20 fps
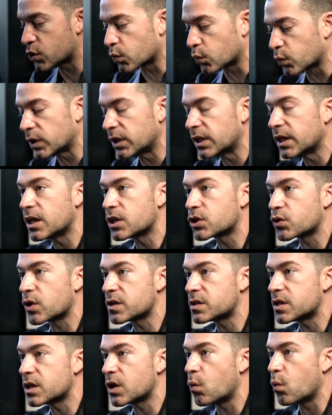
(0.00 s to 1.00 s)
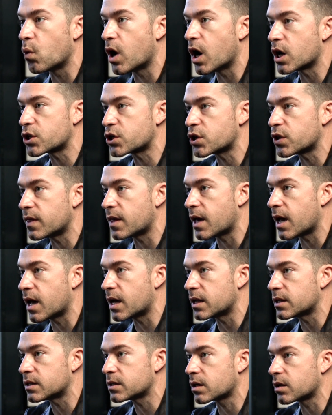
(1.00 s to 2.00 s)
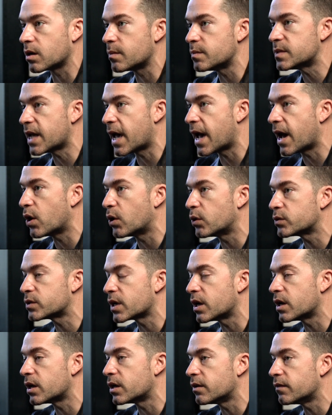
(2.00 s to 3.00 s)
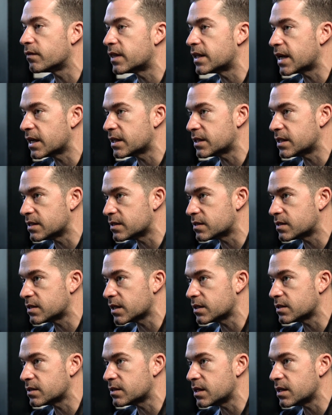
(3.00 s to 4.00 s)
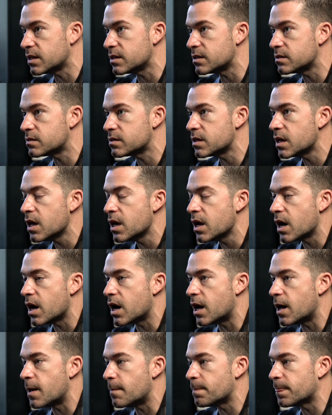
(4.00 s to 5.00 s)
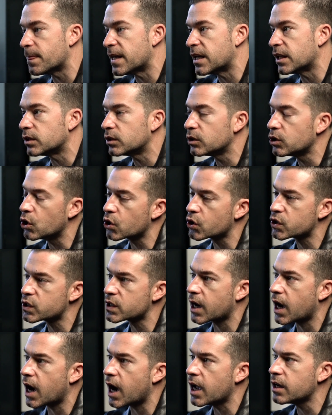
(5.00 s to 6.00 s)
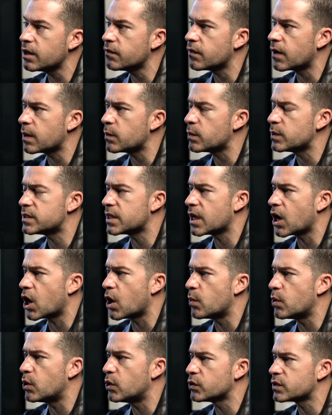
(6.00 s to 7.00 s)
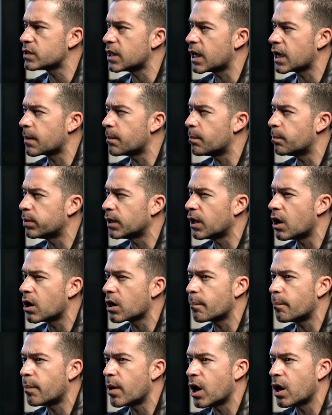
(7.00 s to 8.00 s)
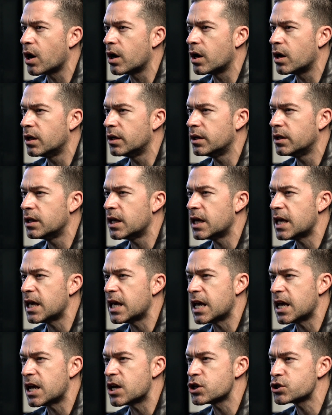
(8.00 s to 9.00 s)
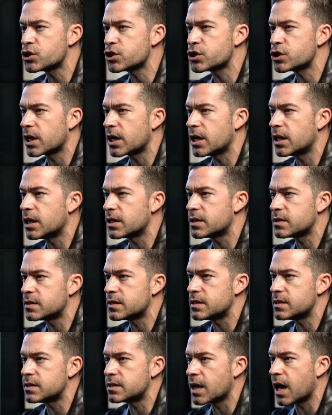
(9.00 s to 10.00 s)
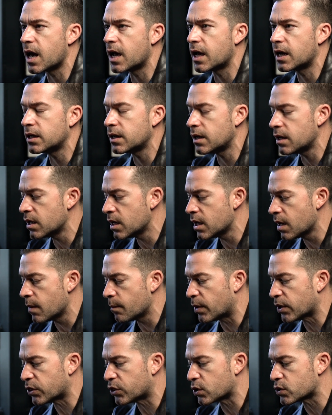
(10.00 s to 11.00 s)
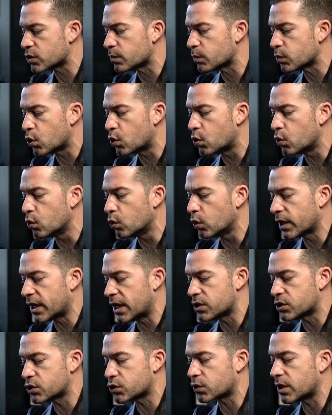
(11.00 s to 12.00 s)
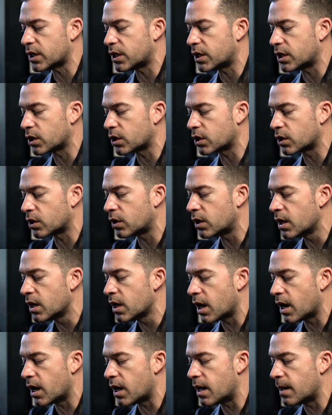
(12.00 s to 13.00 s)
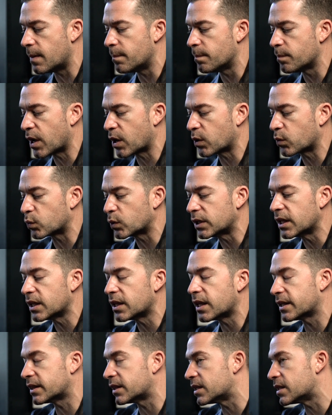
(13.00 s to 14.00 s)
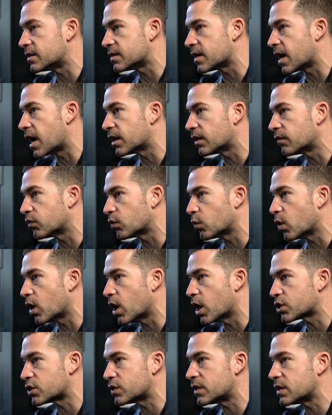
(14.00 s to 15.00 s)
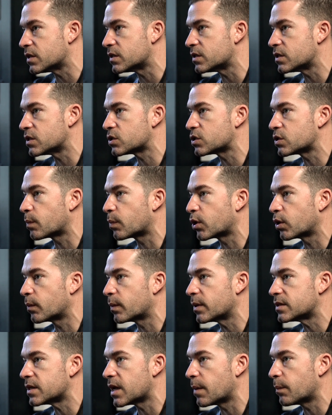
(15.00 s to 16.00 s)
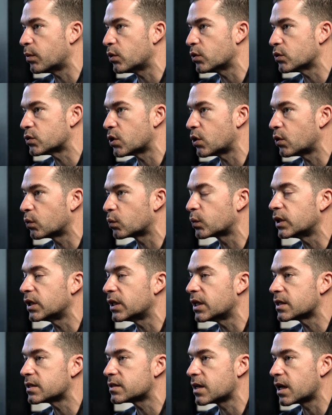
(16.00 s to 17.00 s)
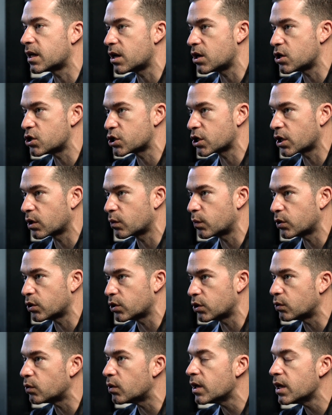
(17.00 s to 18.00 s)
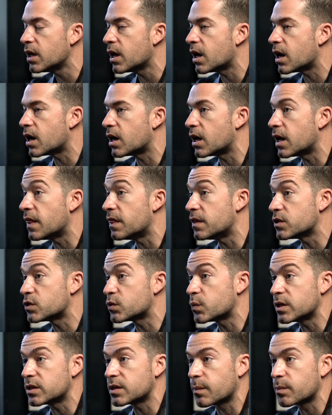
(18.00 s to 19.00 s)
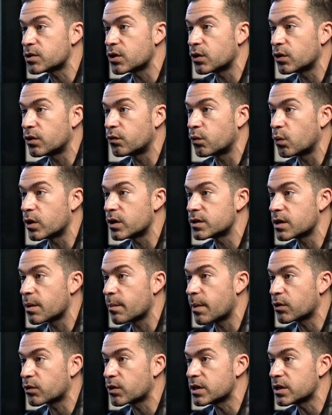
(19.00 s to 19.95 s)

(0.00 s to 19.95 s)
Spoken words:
it's a really interesting watch that comes out of the 1960s. It looks kind of, I would say, almost like Blancpain-ish in its design, but there's some cool history here. I really like the design of the watch. This is a superb example, so really excited to share it with you in this week's episode of What Is On My